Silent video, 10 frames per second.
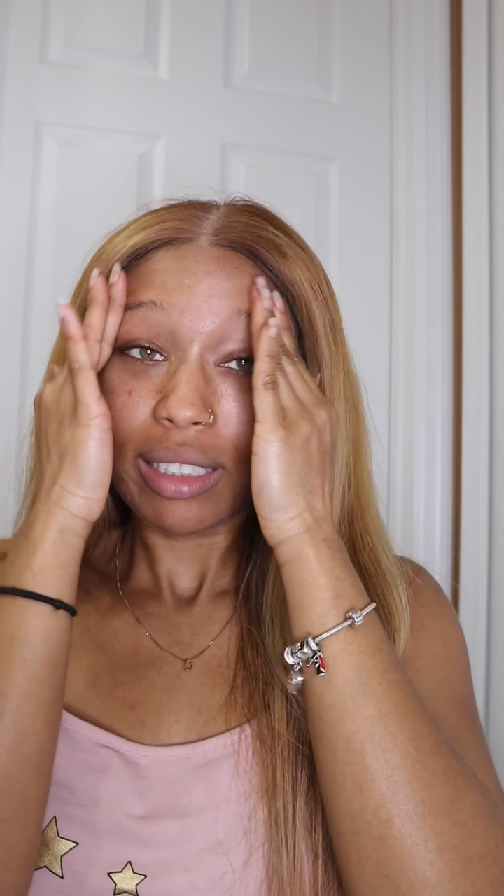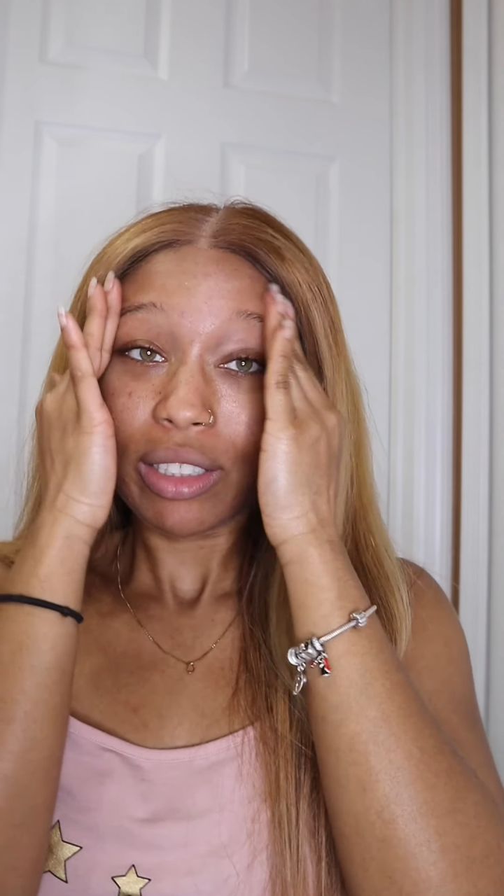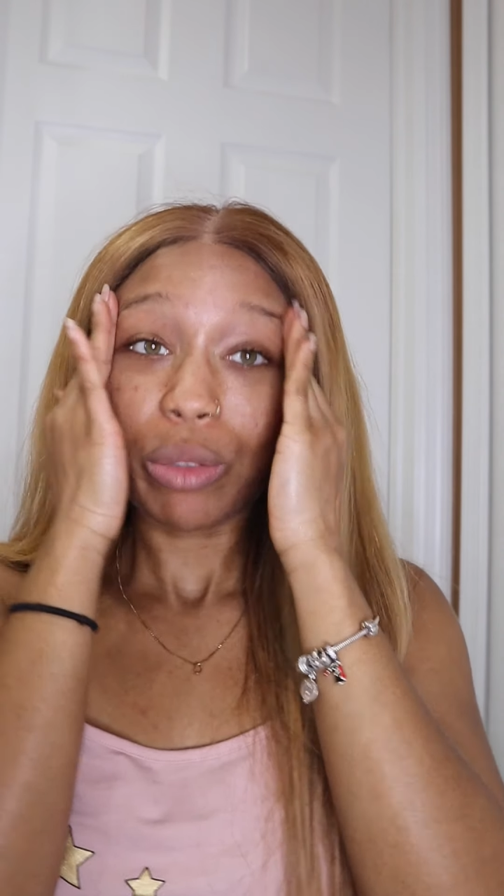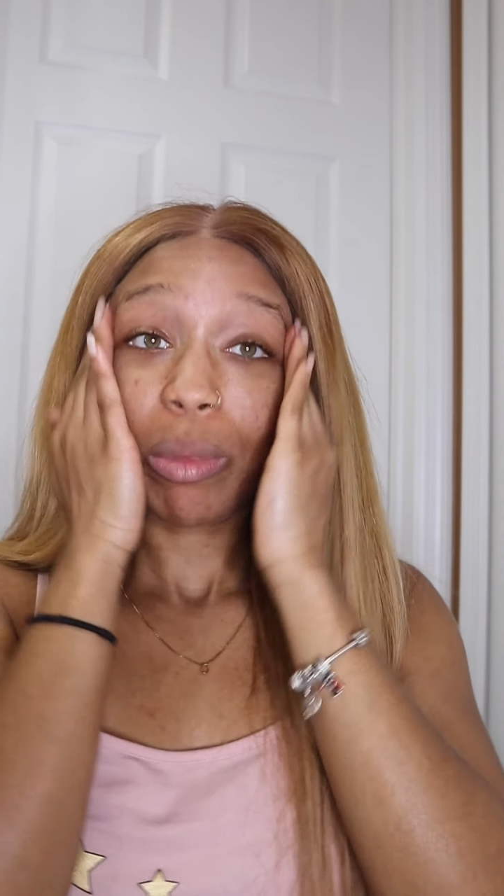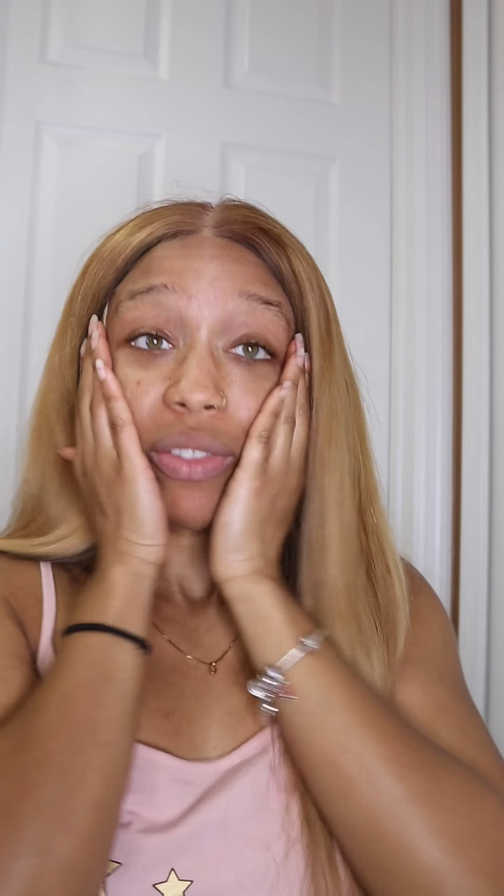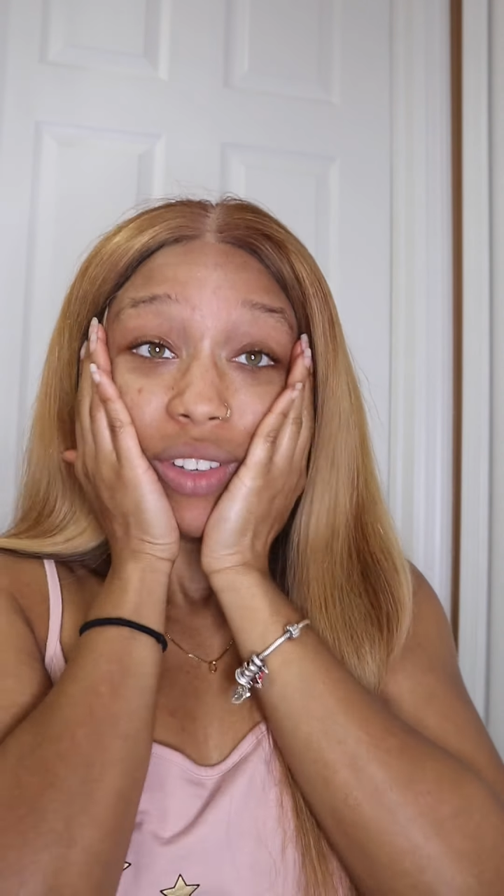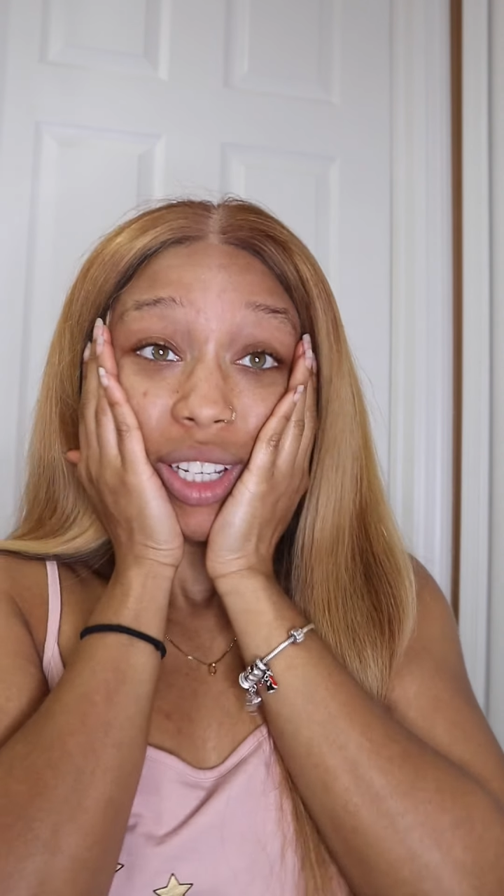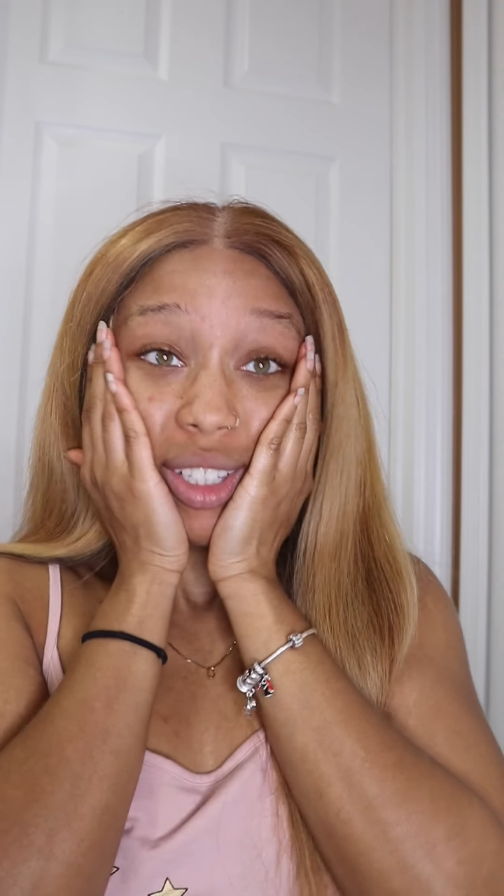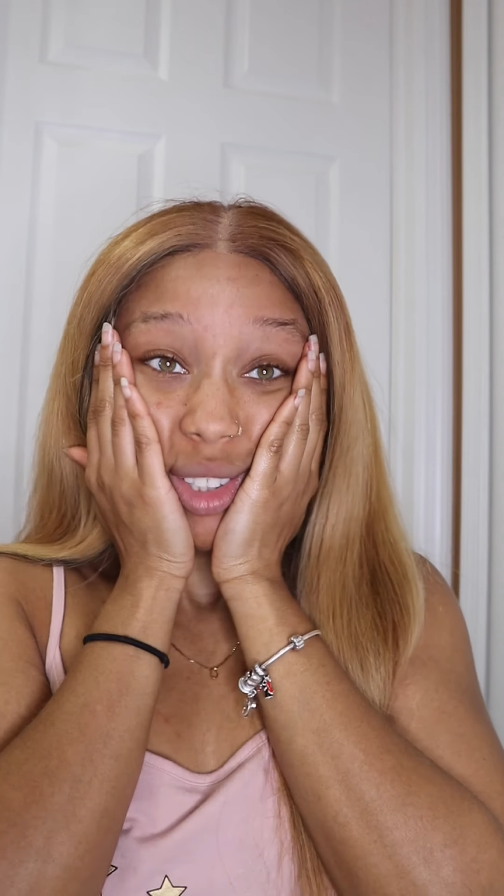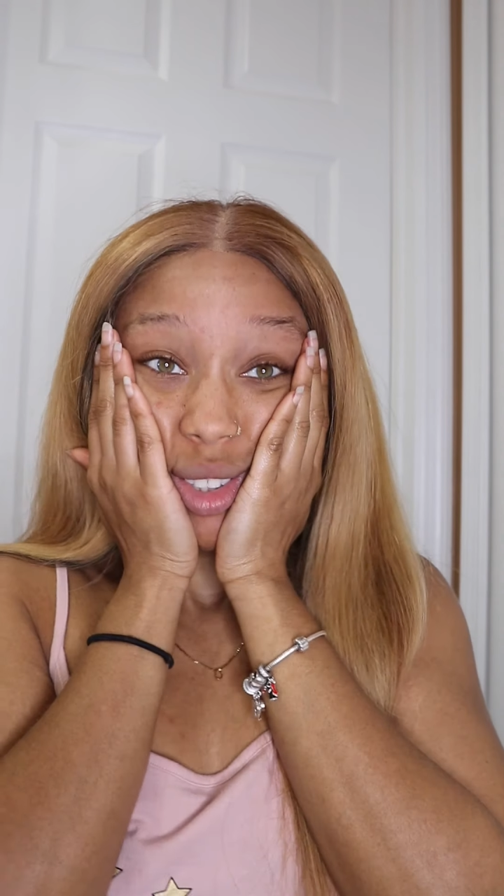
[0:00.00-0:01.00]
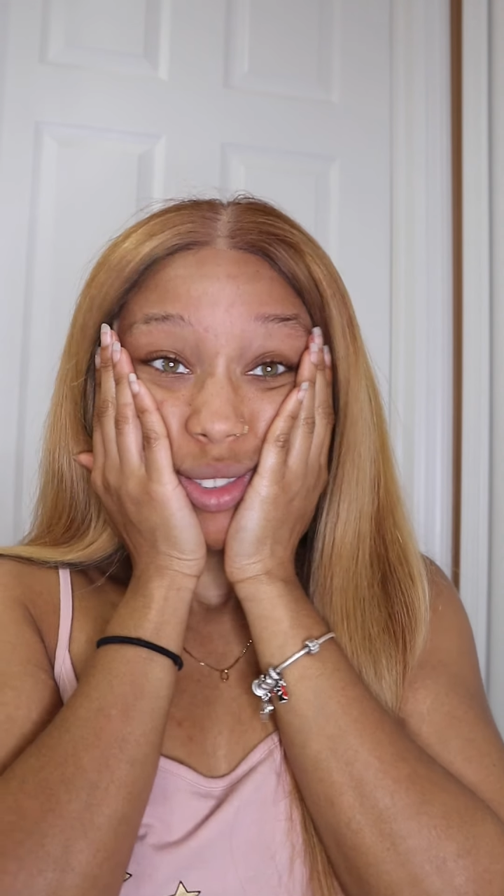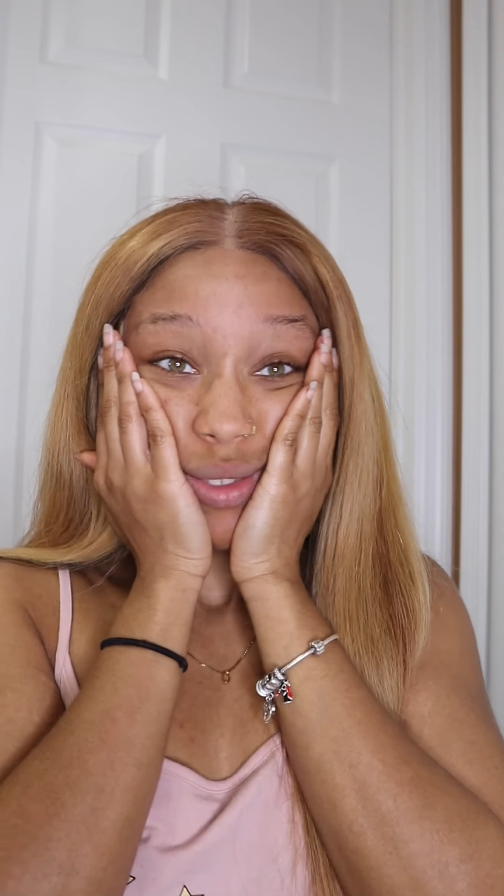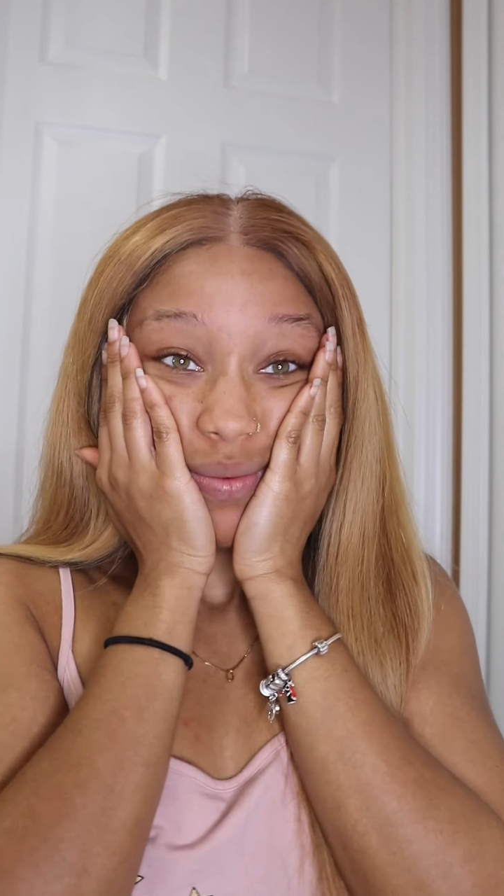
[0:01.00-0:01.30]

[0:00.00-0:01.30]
do my face.